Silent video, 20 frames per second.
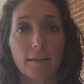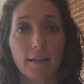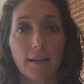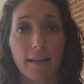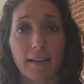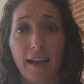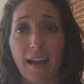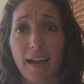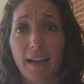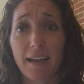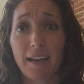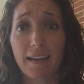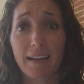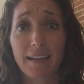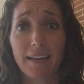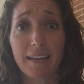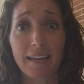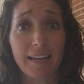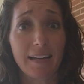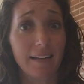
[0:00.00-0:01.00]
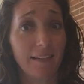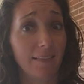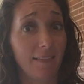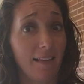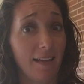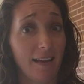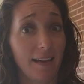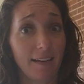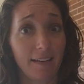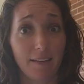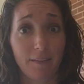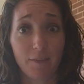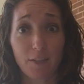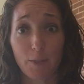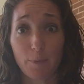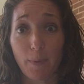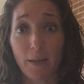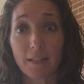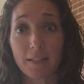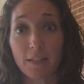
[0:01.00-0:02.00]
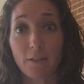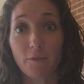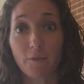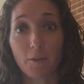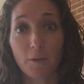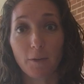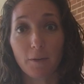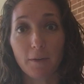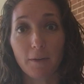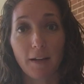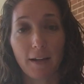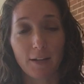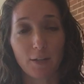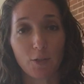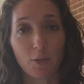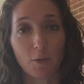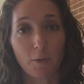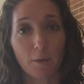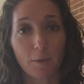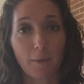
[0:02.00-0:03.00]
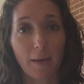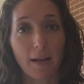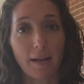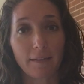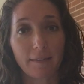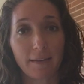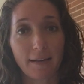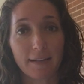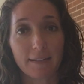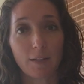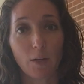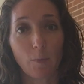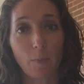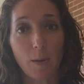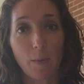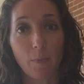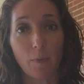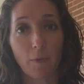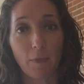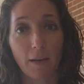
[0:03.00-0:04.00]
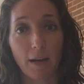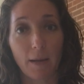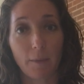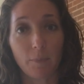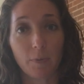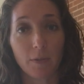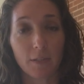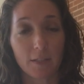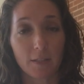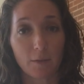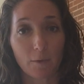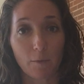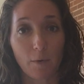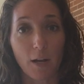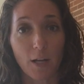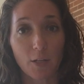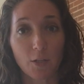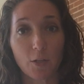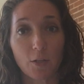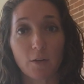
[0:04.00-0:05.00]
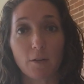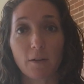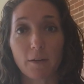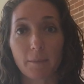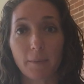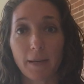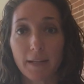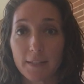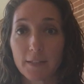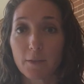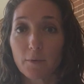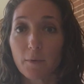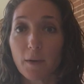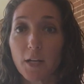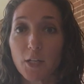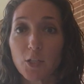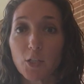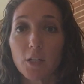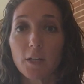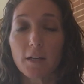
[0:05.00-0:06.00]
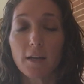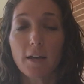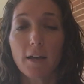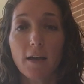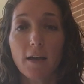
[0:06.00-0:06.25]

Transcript: And I eat a lot of spicy food. I joke around and I tell people that I put sriracha on my sriracha.